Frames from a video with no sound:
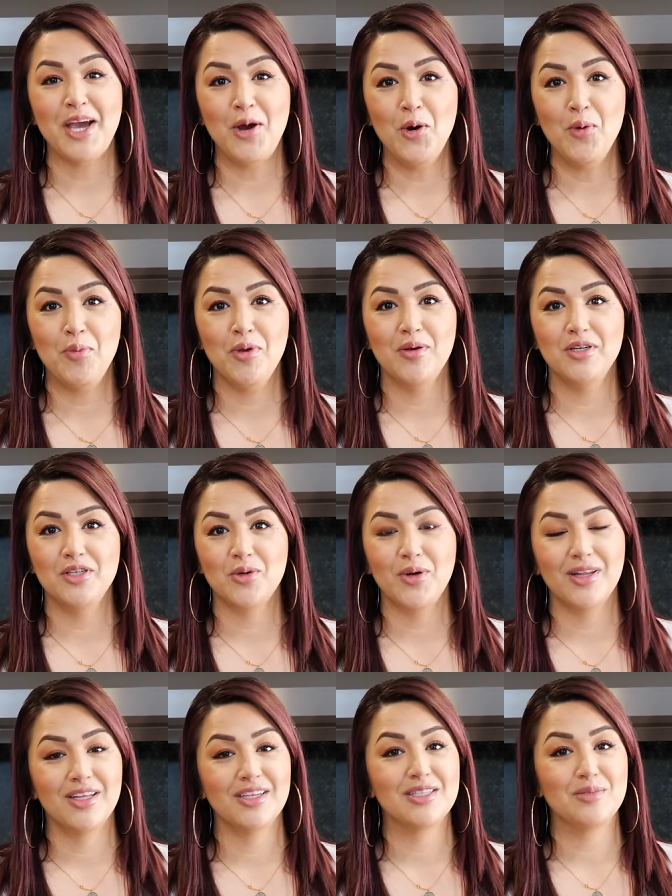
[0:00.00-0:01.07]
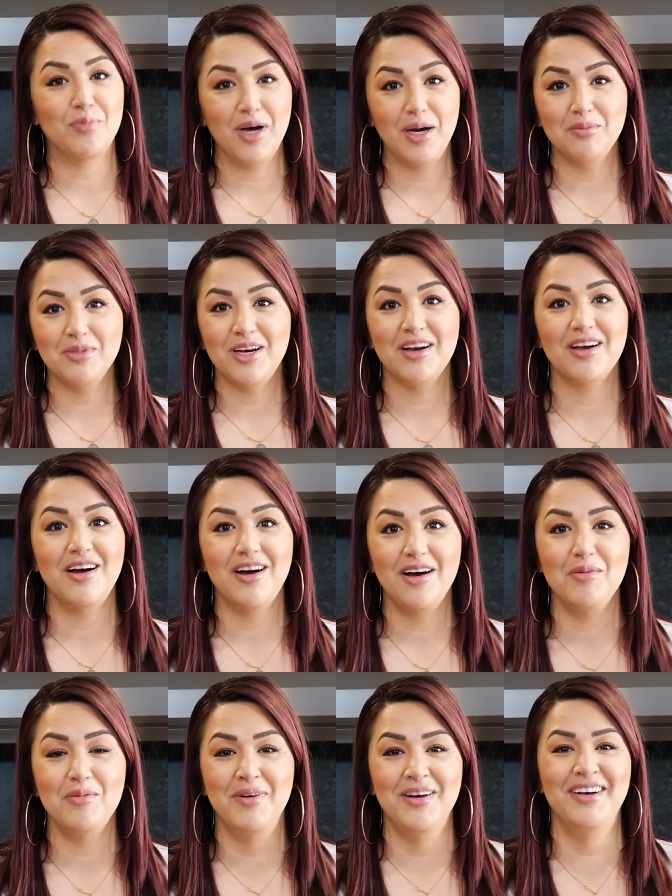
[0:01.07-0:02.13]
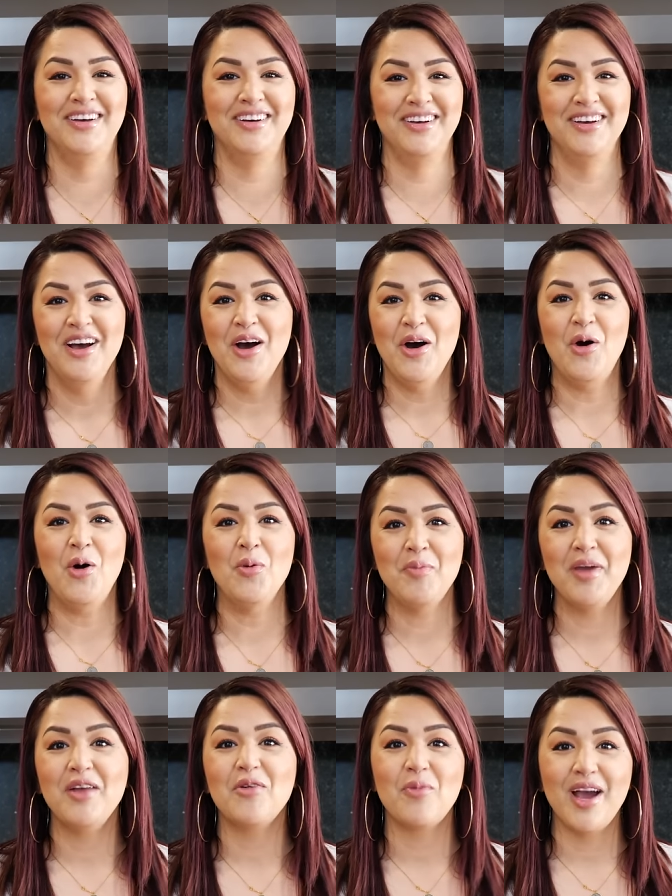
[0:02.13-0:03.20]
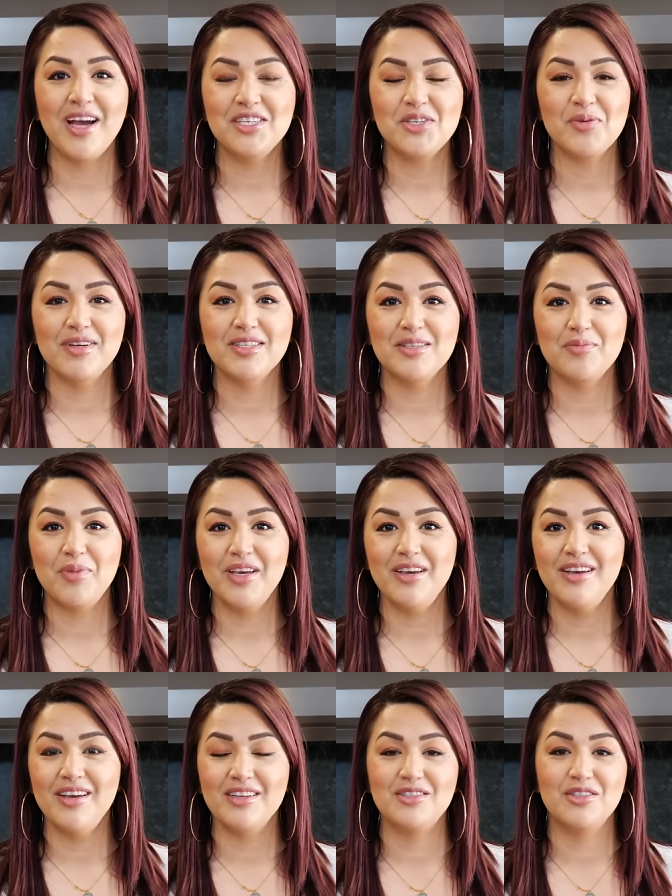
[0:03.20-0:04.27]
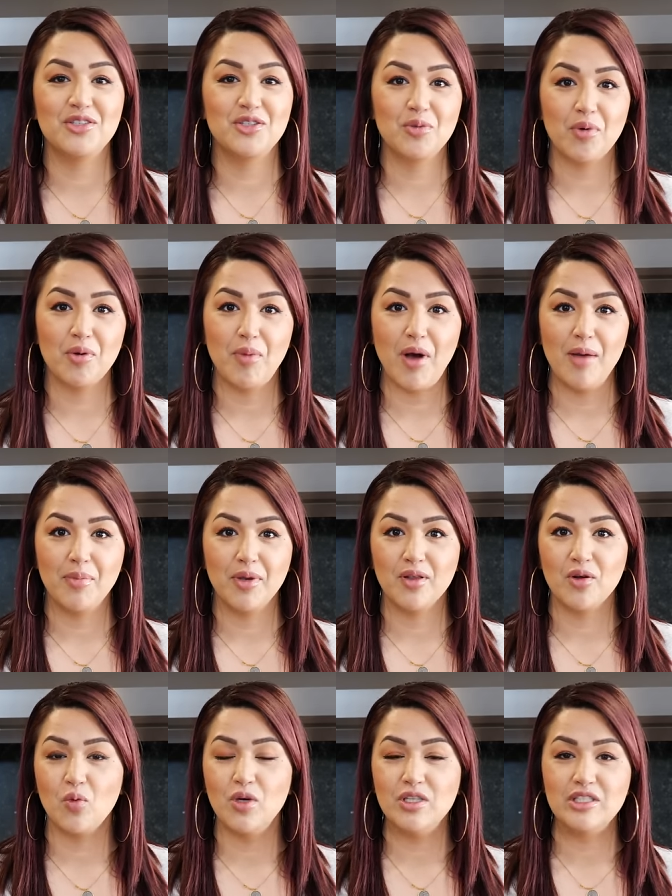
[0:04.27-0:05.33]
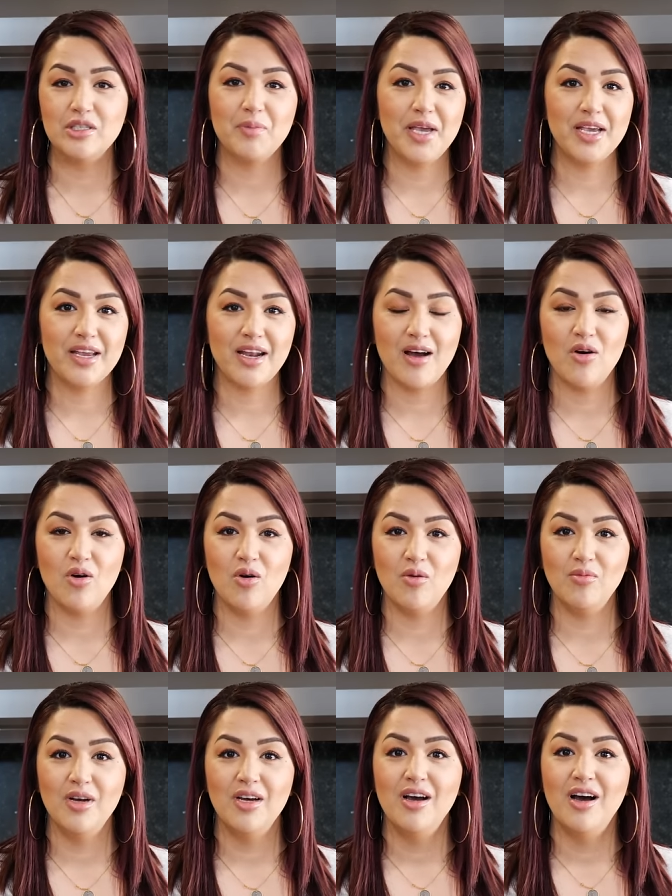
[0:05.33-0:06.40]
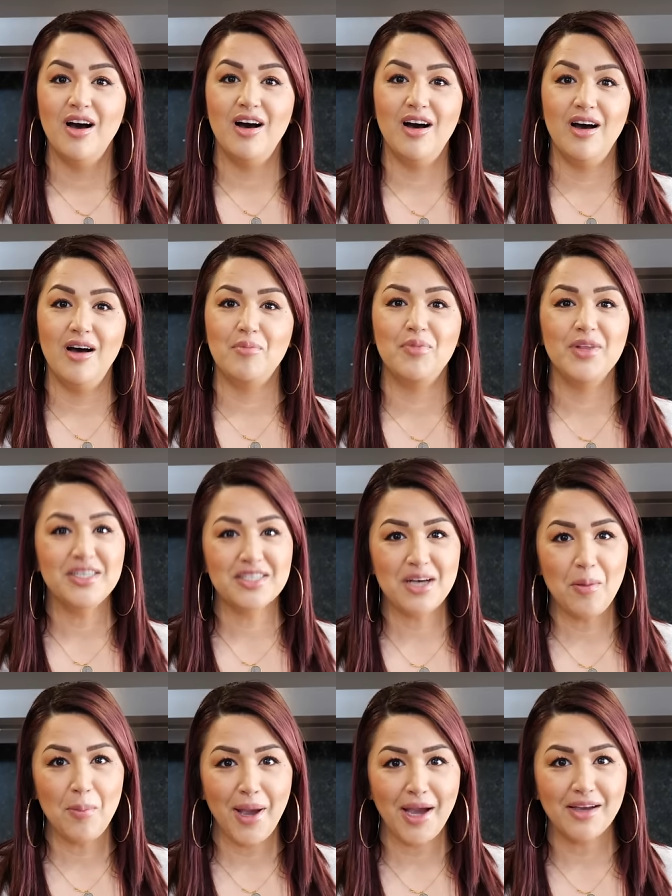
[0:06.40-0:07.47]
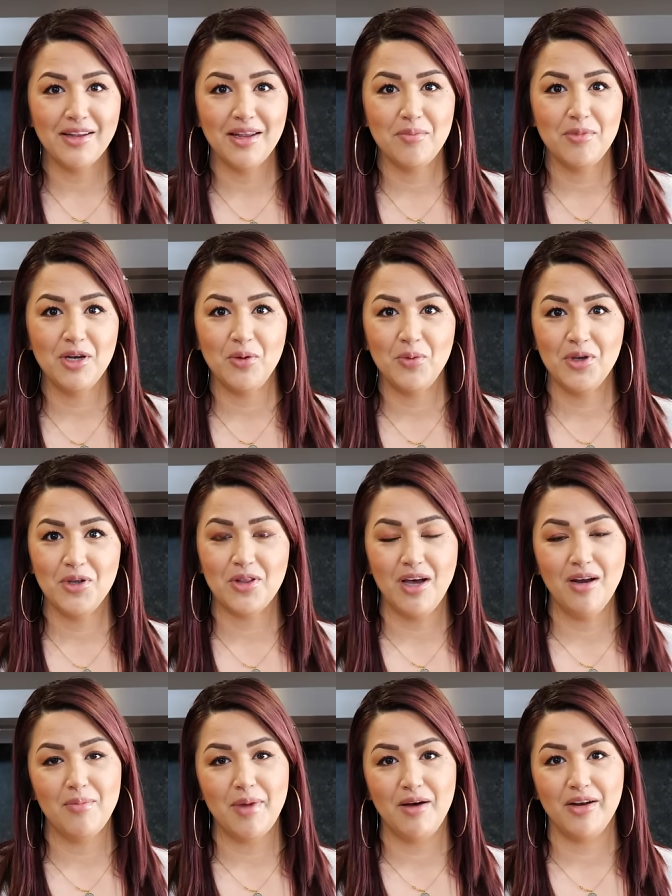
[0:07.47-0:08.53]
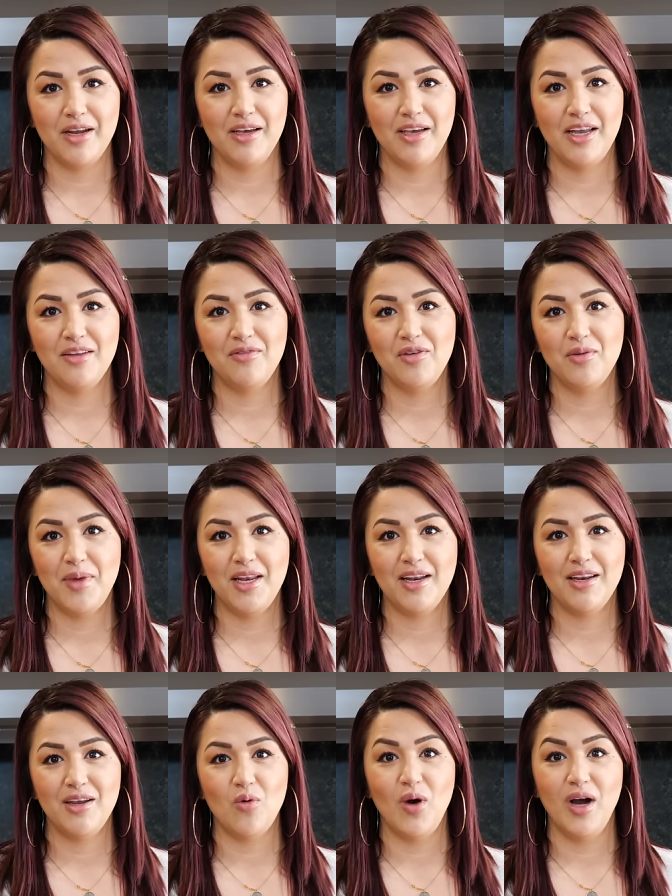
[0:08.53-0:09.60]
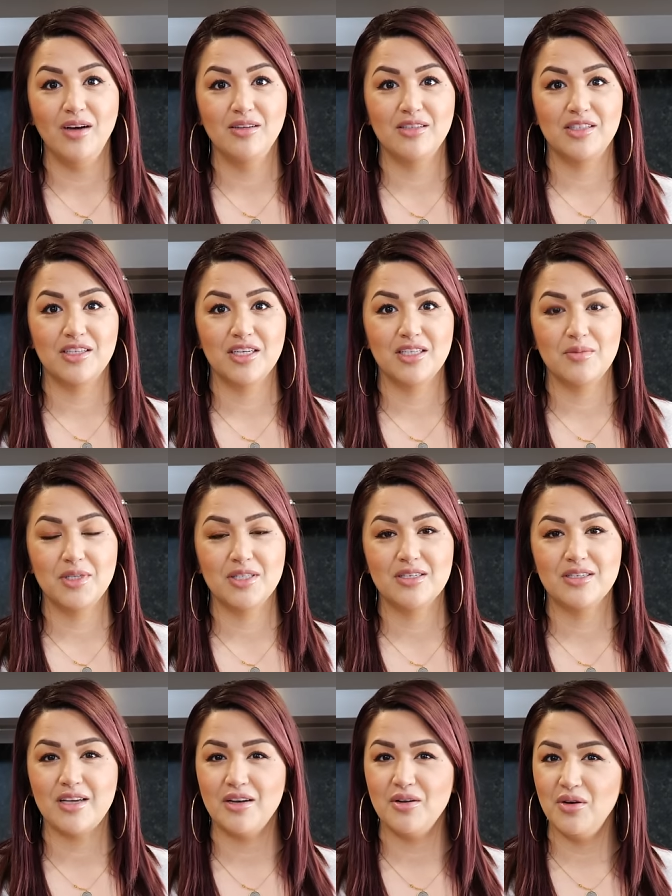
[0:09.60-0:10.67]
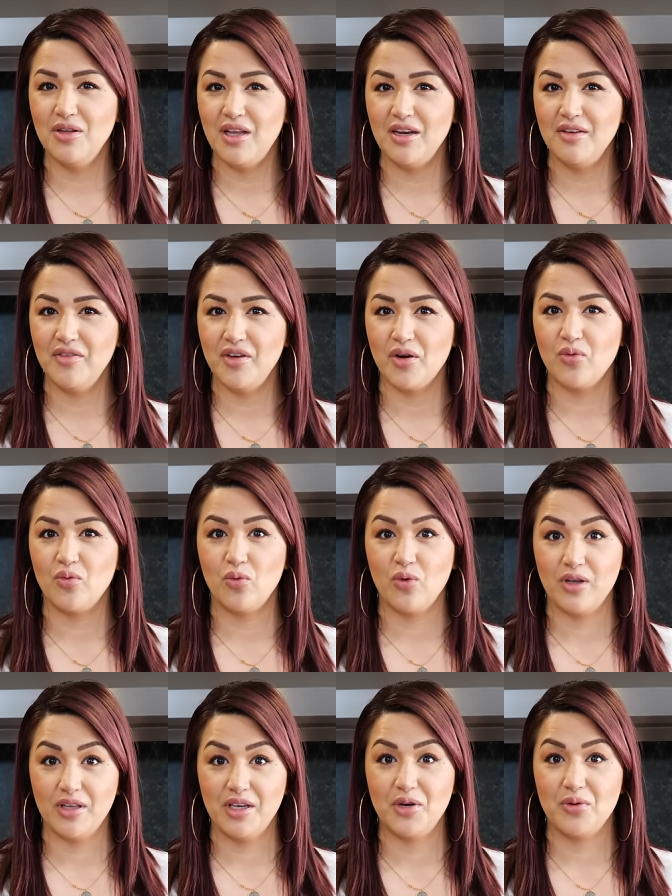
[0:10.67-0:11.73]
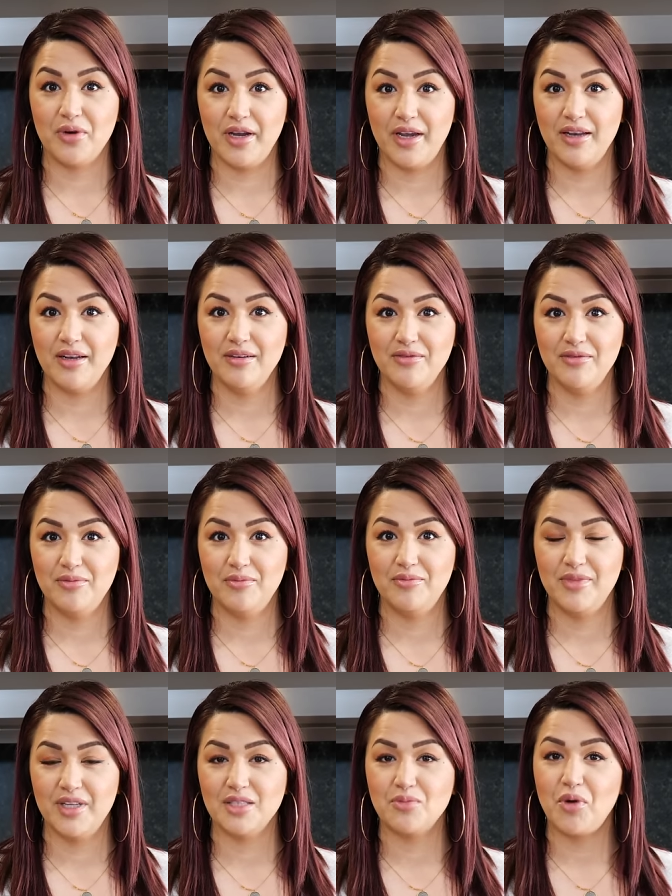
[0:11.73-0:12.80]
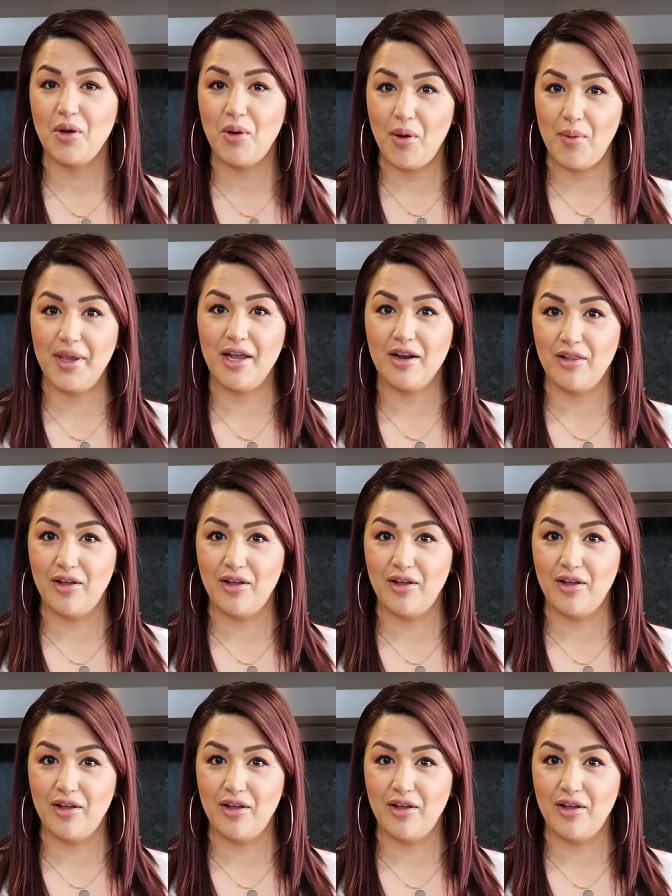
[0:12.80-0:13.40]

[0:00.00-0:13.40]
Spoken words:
I hope you enjoyed this bomb.com homemade ranch recipe. It's super popular once you make it at home. Please come back and let me know what you thought about it. And if you made any wild adjustments, because I know a lot of you are really creative. That's probably why we get